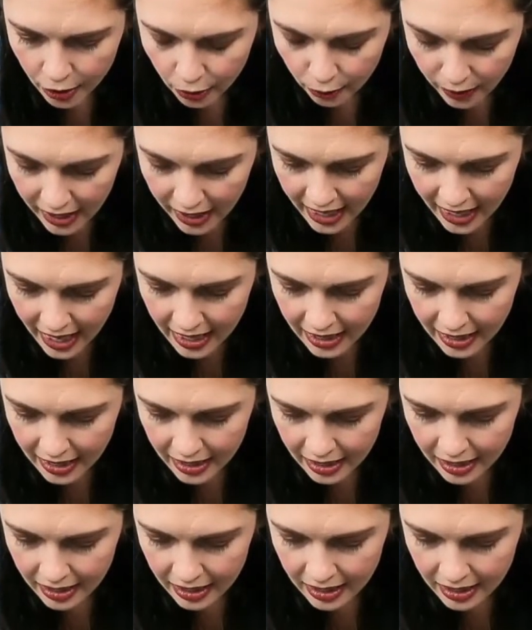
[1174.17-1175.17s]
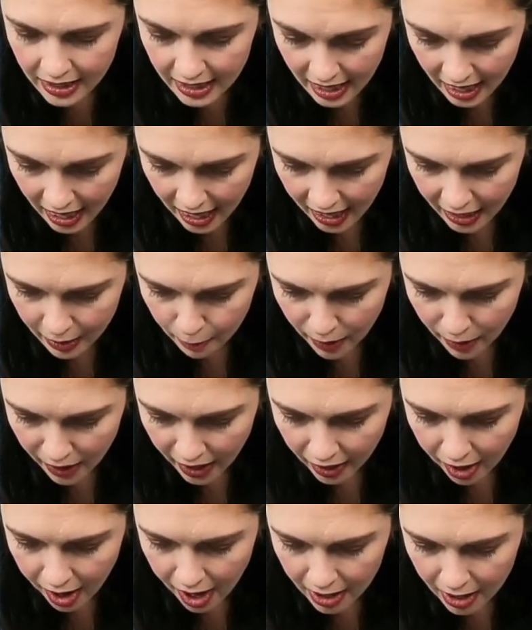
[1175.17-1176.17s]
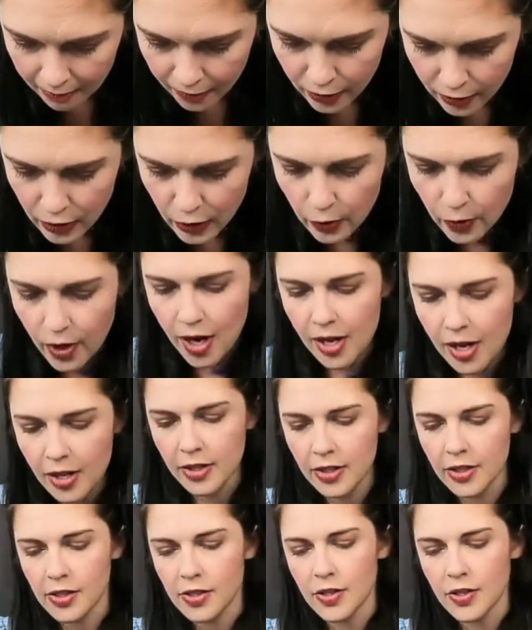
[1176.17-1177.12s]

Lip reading: $3.99, but I got him for $2.